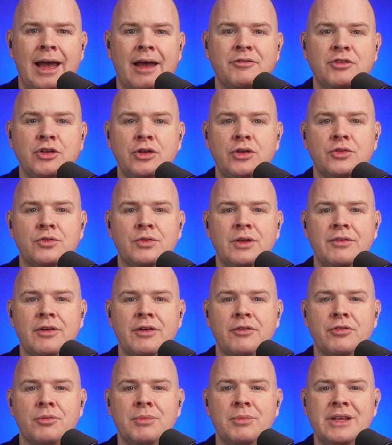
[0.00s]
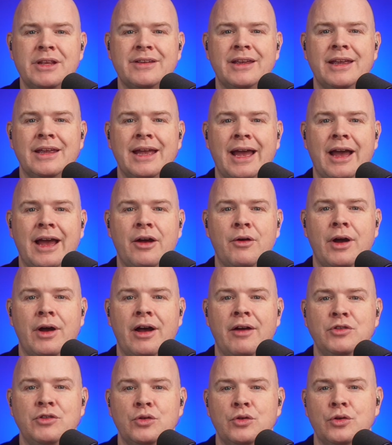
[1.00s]
Have you used Vivo for a meeting? How
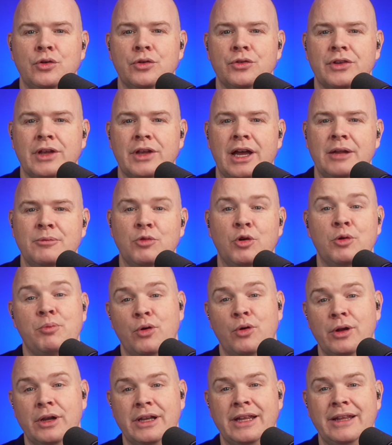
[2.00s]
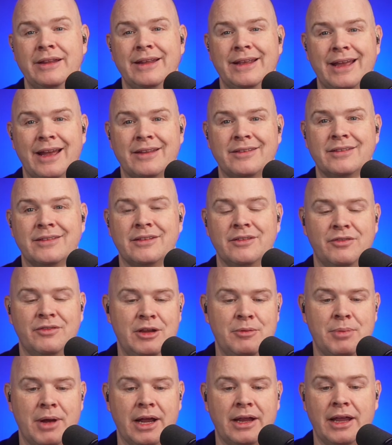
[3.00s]
have yours, and more importantly, the guests'
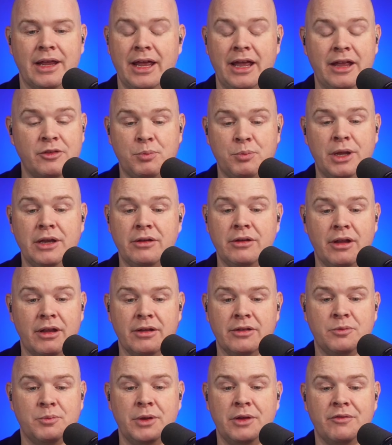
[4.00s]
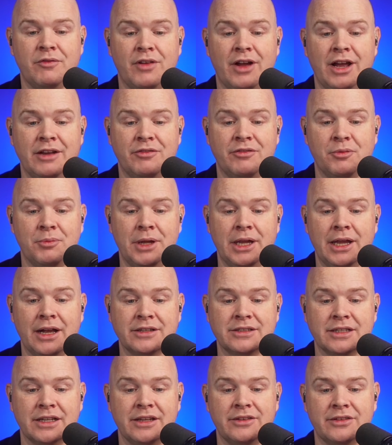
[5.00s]
feedback? It's been fine for me,
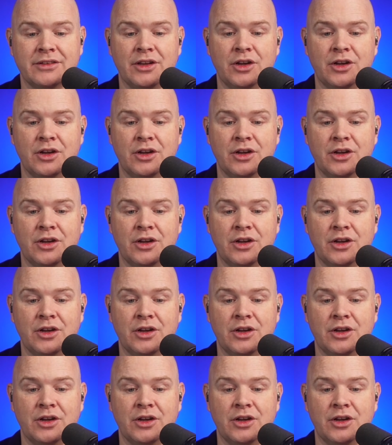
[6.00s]
actually.